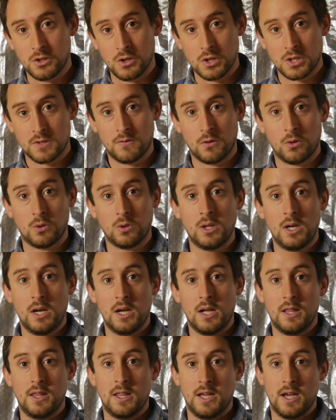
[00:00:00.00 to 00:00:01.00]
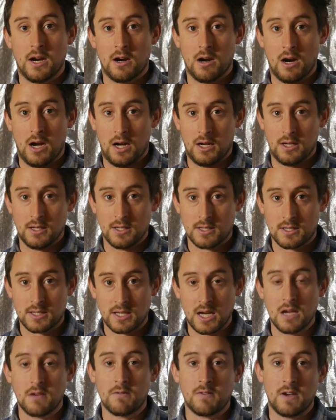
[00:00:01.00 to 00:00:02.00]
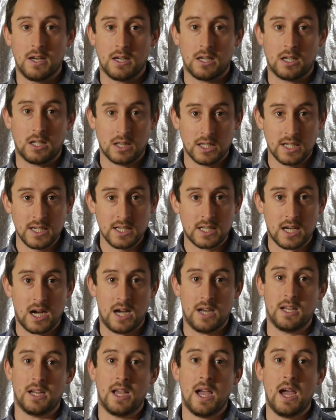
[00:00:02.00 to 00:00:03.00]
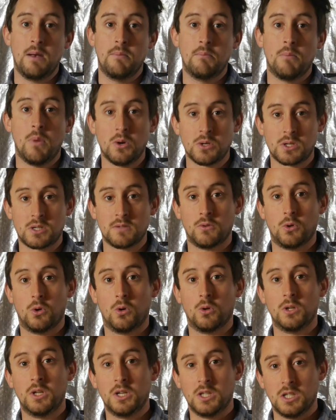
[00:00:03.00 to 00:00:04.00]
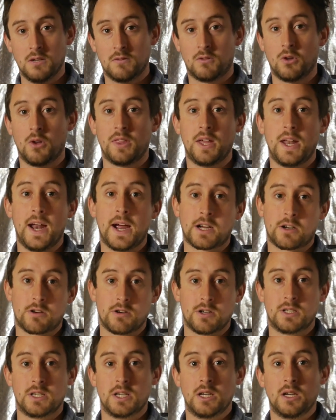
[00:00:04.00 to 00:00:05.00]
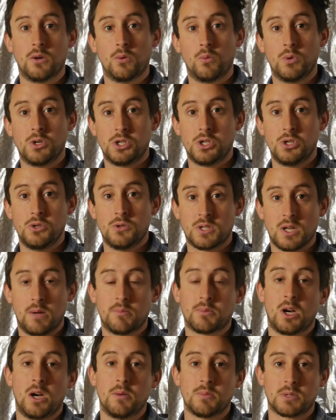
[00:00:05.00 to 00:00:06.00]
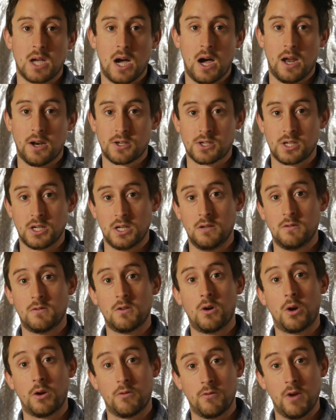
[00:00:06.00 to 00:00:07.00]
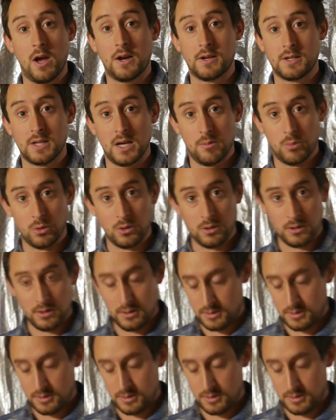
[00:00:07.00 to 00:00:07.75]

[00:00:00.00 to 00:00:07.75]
useful, they're safe and clean cutting, and most of all, you've got that accuracy which you sometimes can't achieve on a router table.